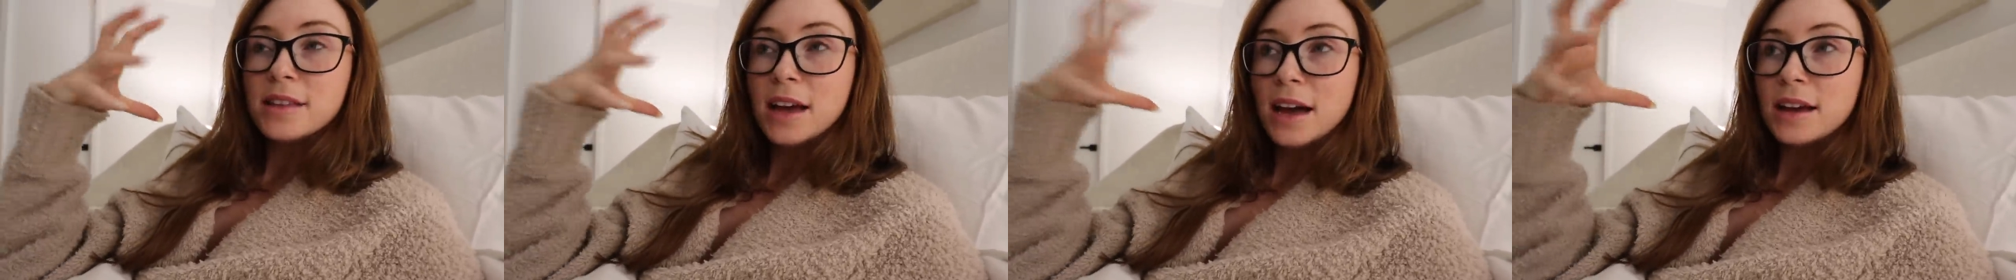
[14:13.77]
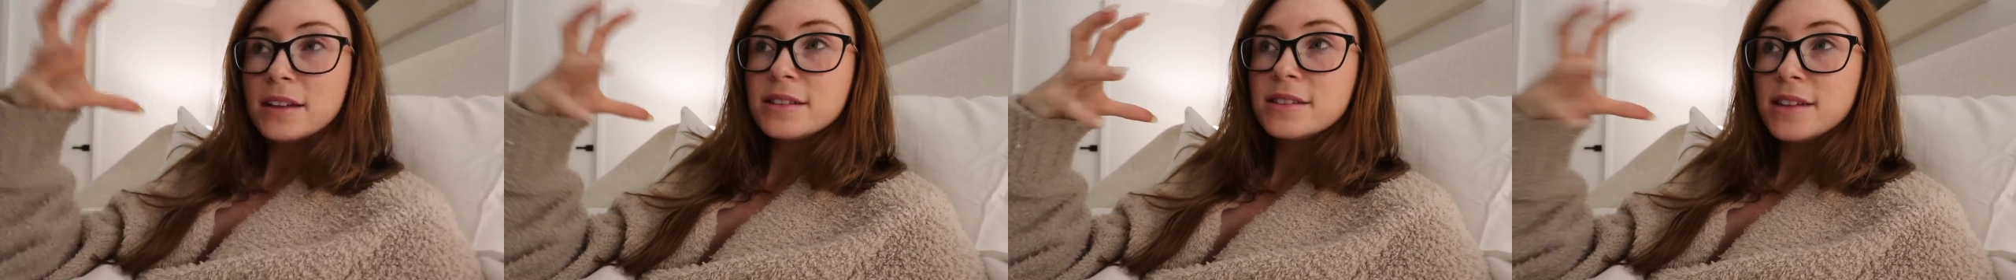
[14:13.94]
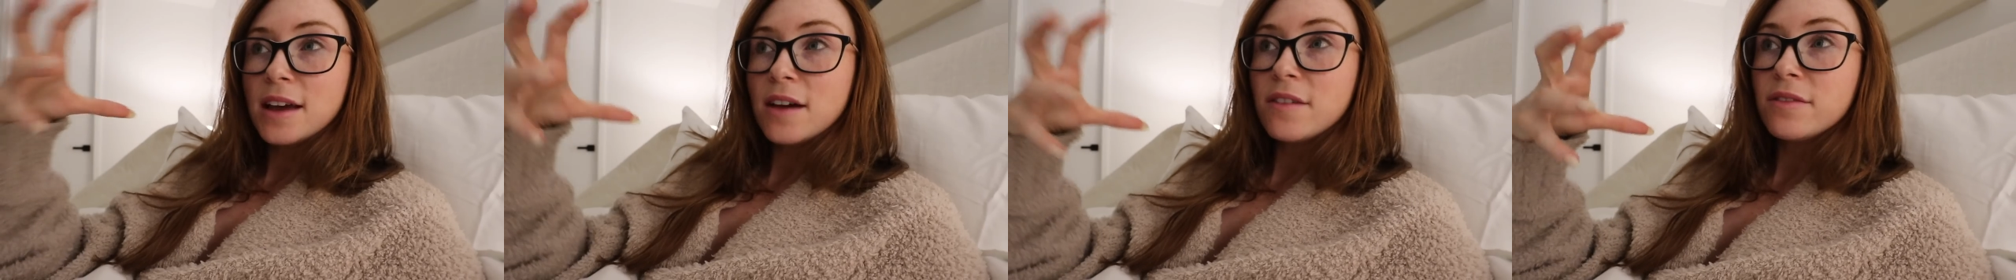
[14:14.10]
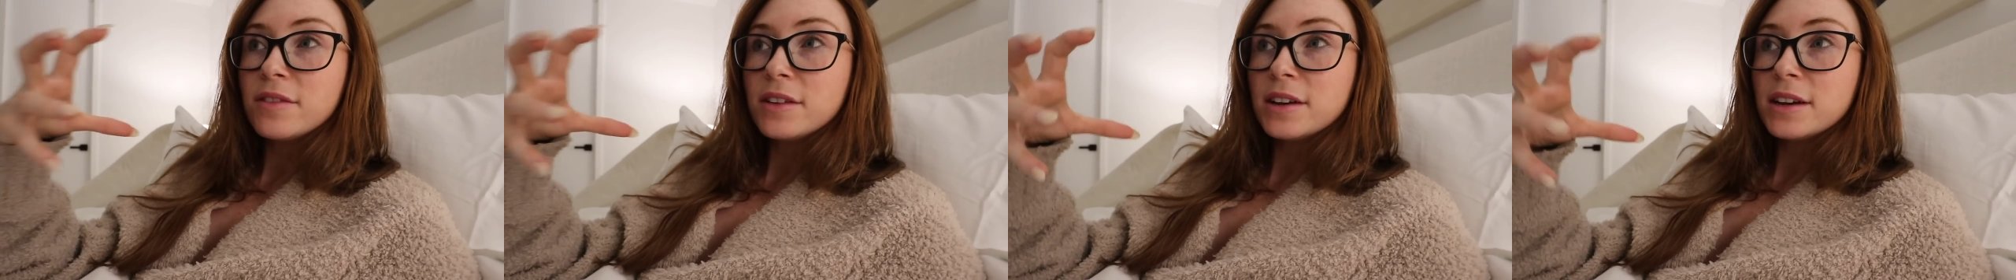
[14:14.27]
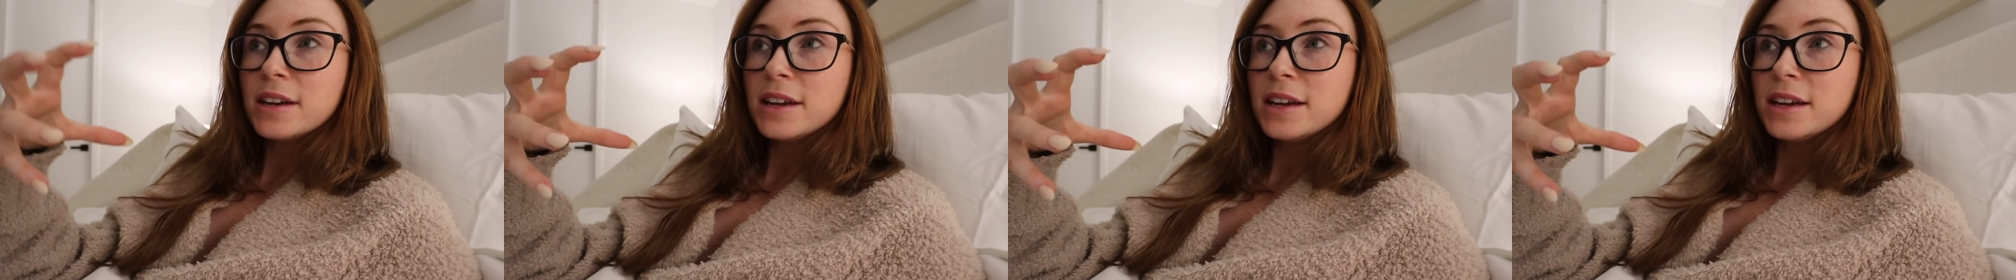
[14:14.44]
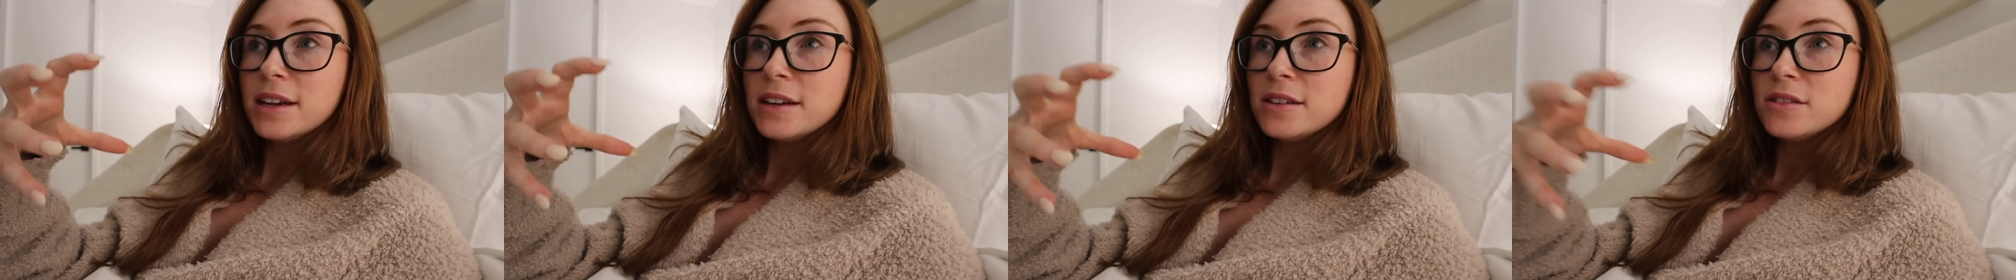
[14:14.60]
that
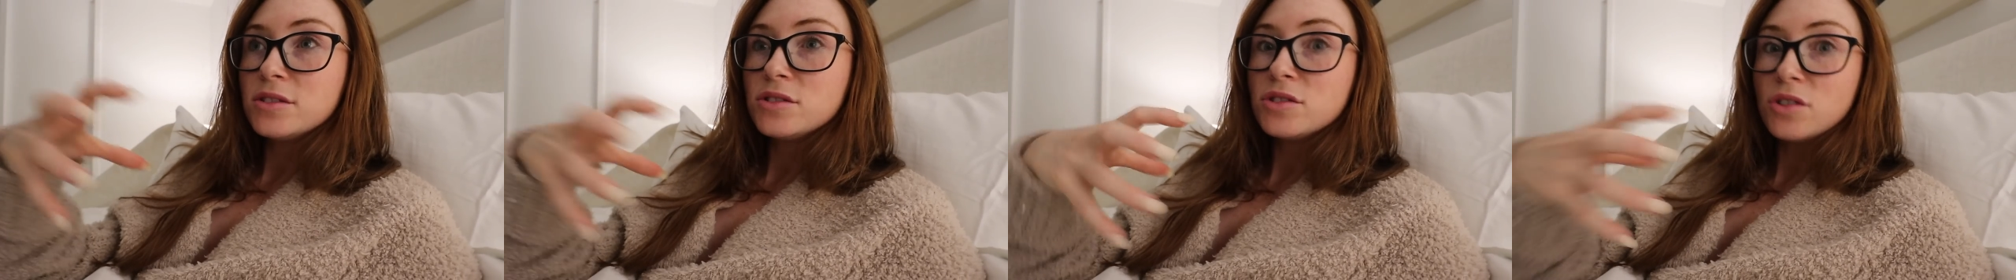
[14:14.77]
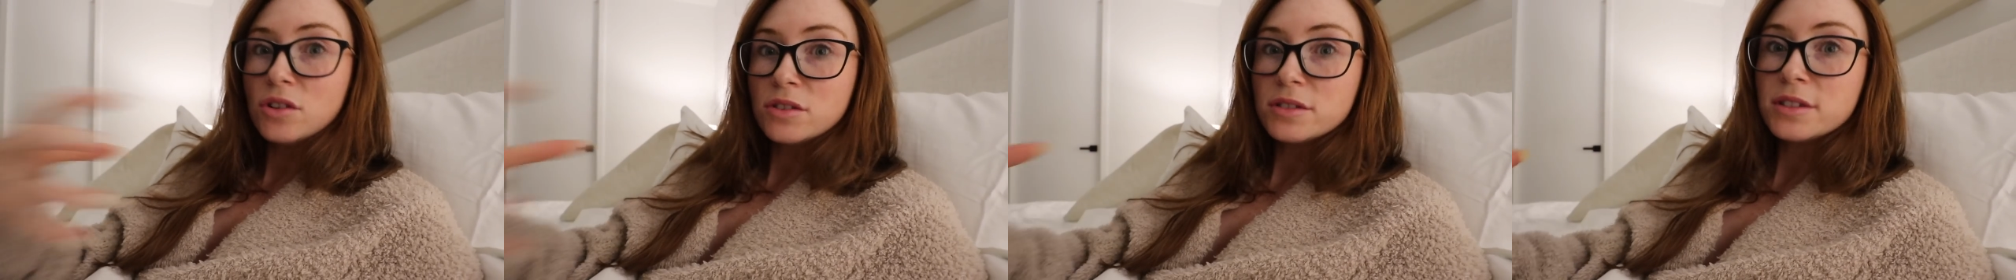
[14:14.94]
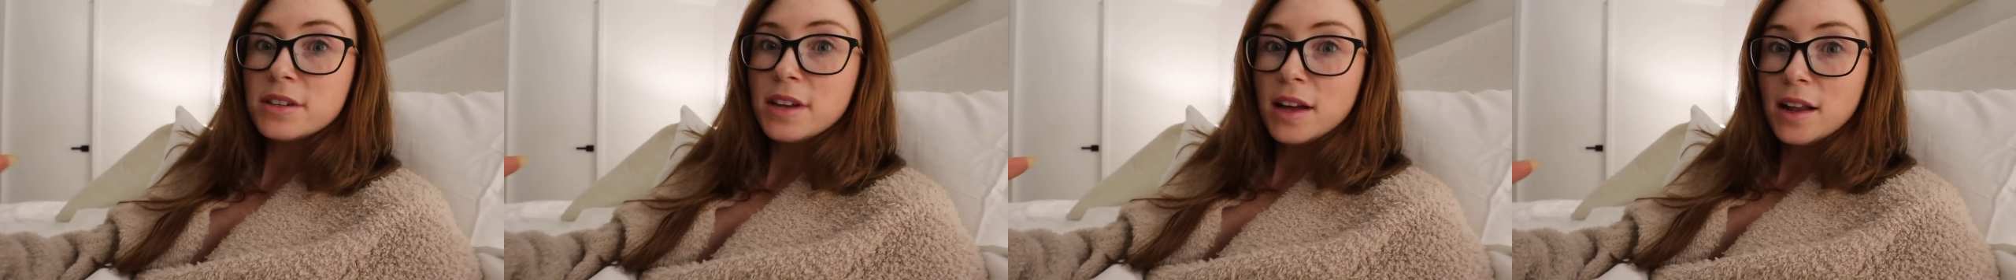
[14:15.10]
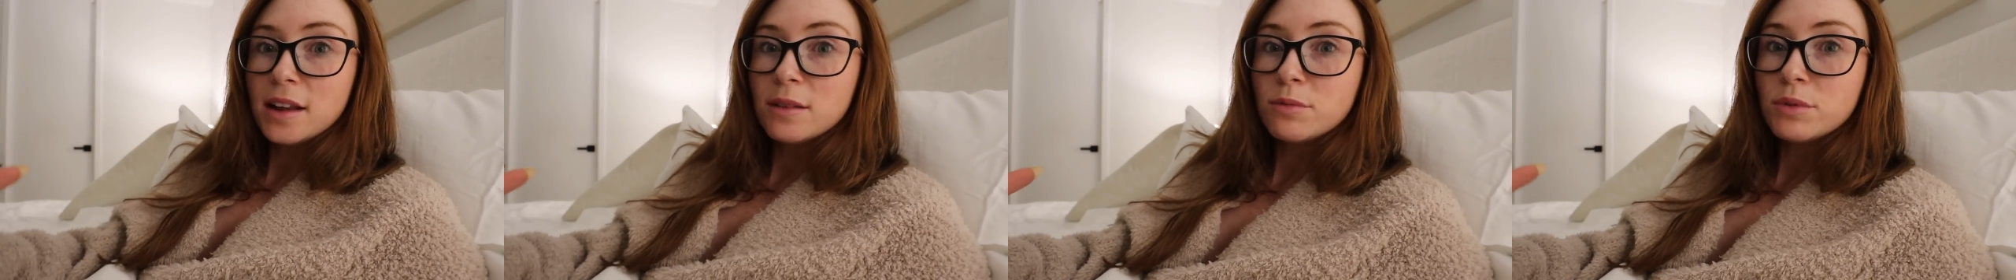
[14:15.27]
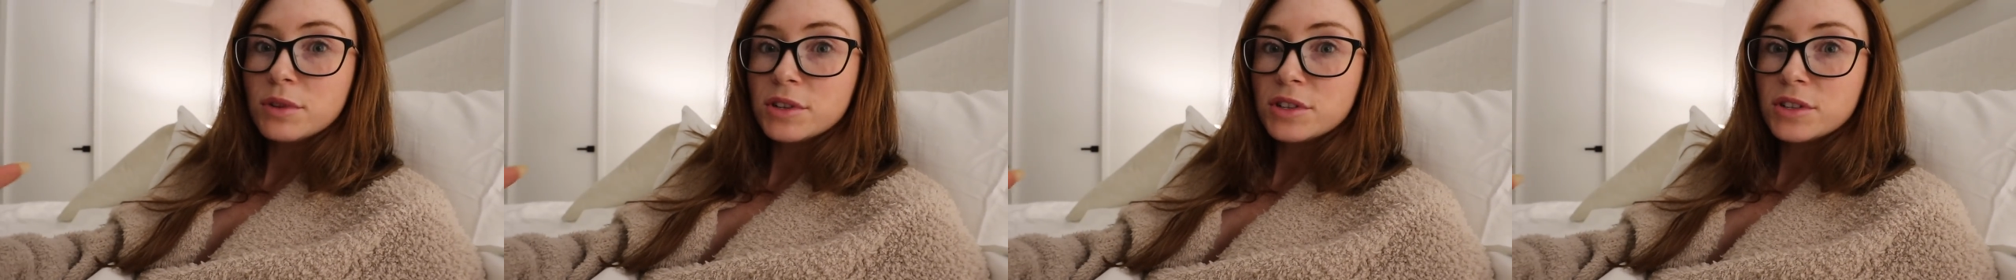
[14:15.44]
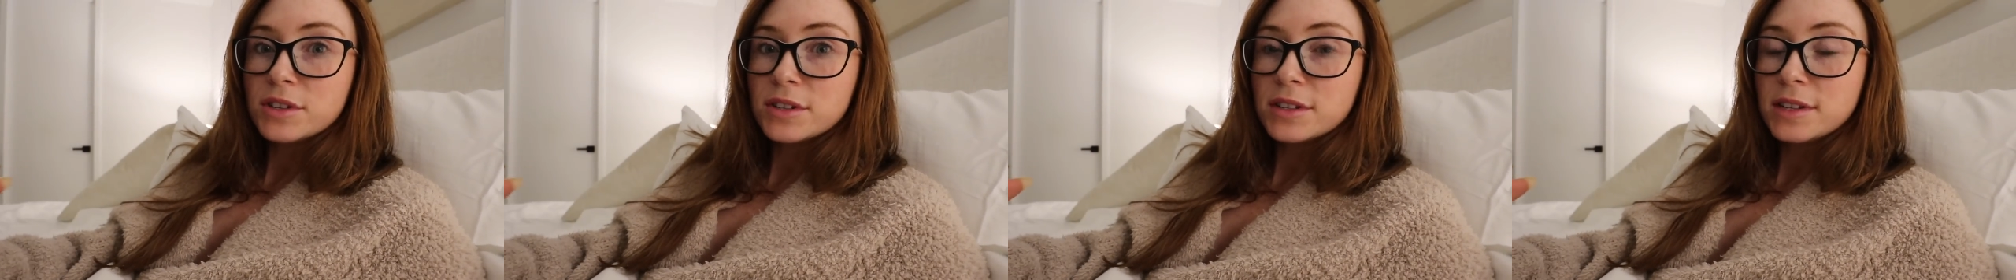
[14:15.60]
definitely doesn't help
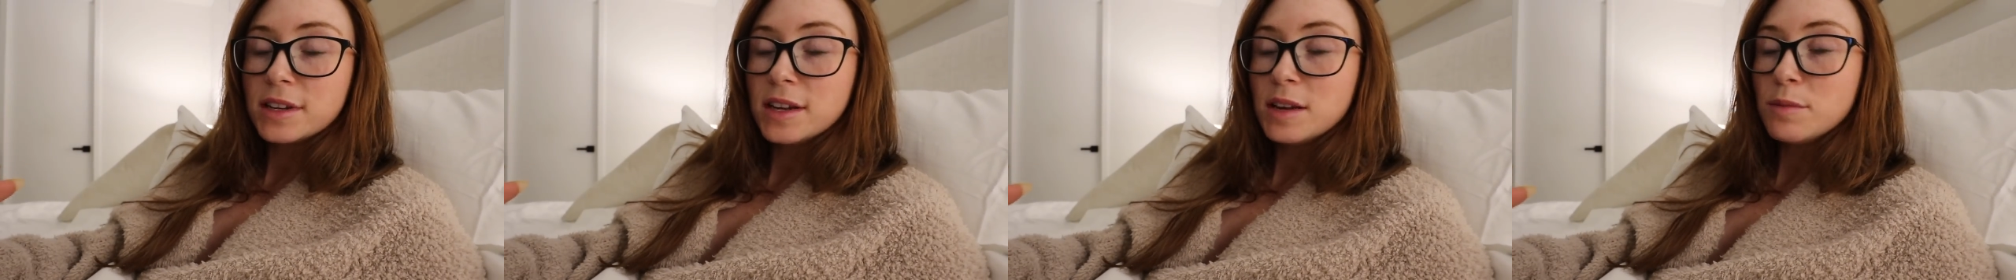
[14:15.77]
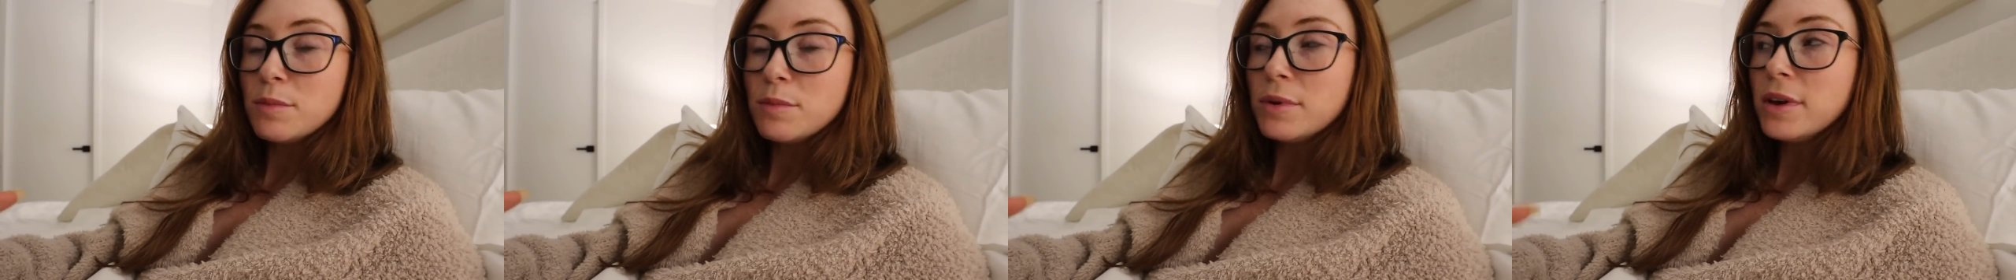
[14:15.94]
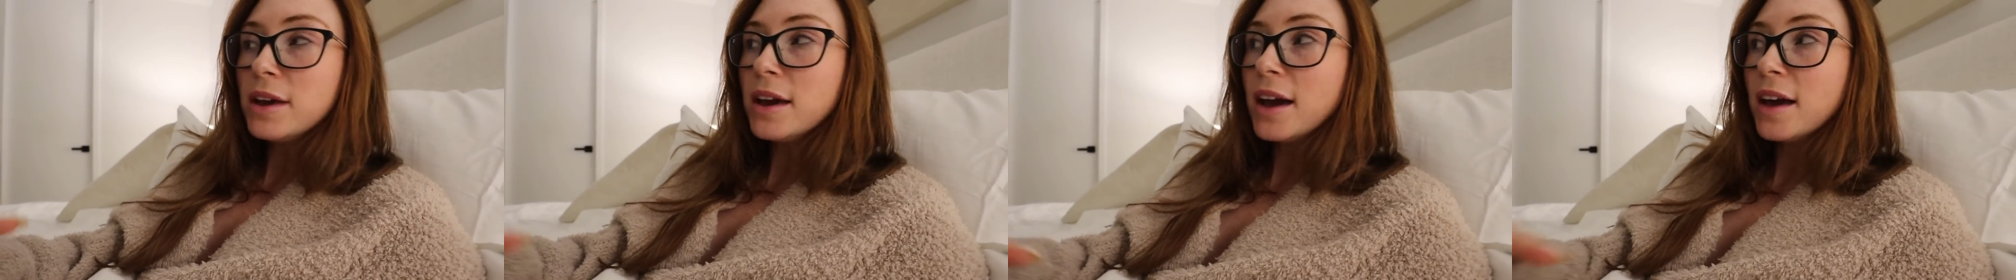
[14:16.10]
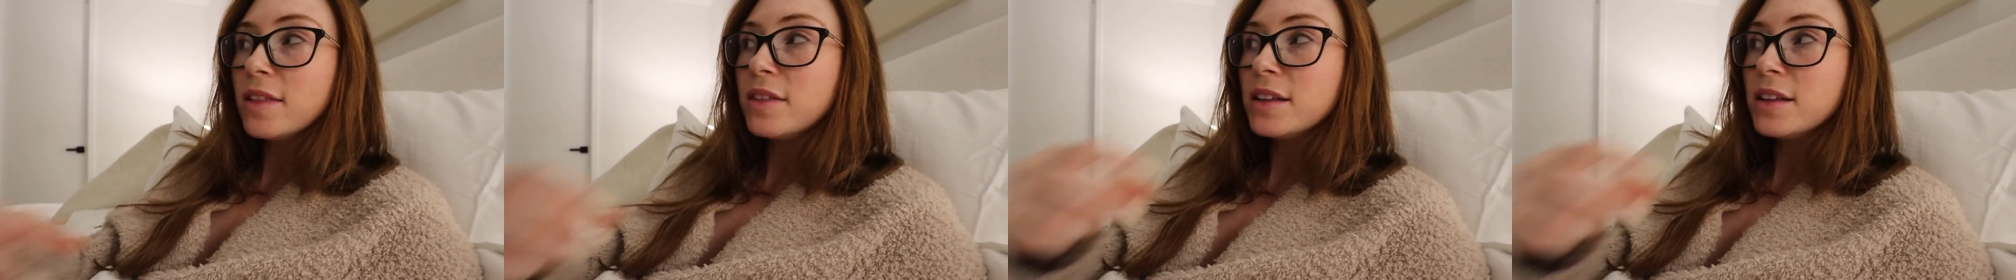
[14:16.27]
with your sleeping.